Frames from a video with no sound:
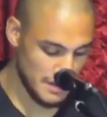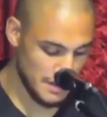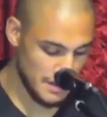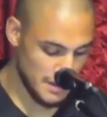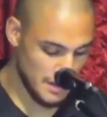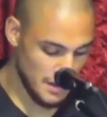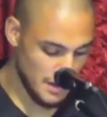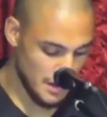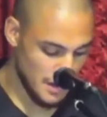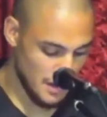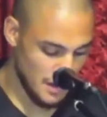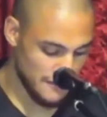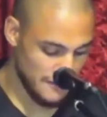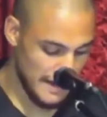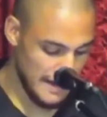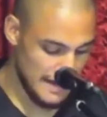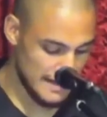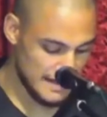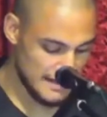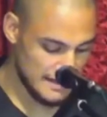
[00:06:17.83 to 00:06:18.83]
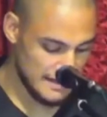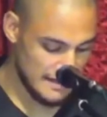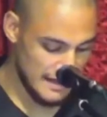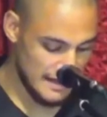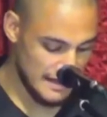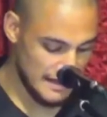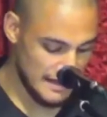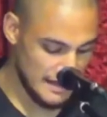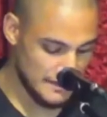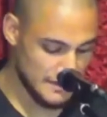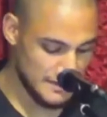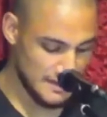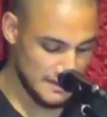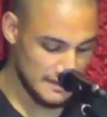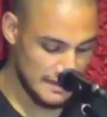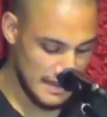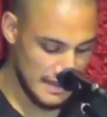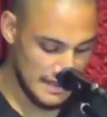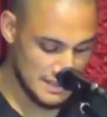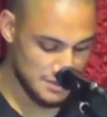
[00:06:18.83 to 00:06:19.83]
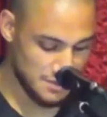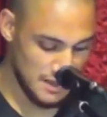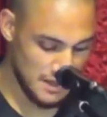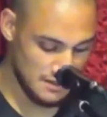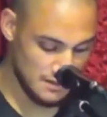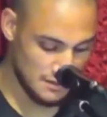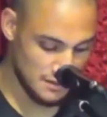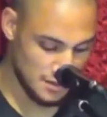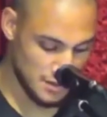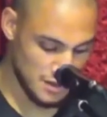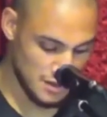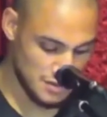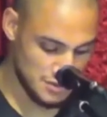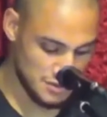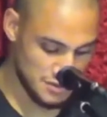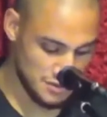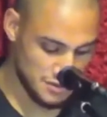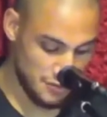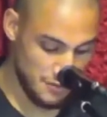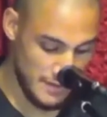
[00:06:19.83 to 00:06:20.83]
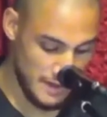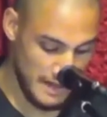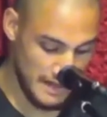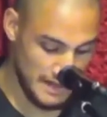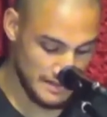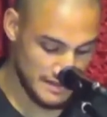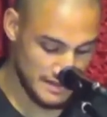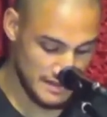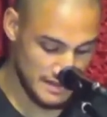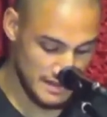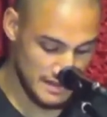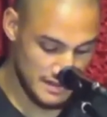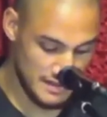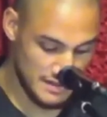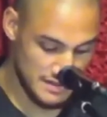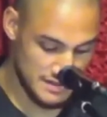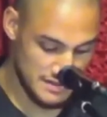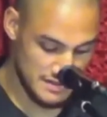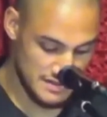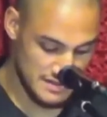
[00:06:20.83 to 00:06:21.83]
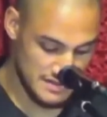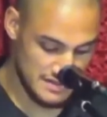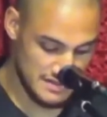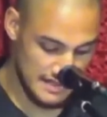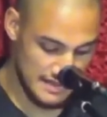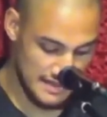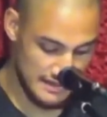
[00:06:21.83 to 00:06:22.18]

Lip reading: Over Achan they heaped a large pile of rocks, which remained to this day.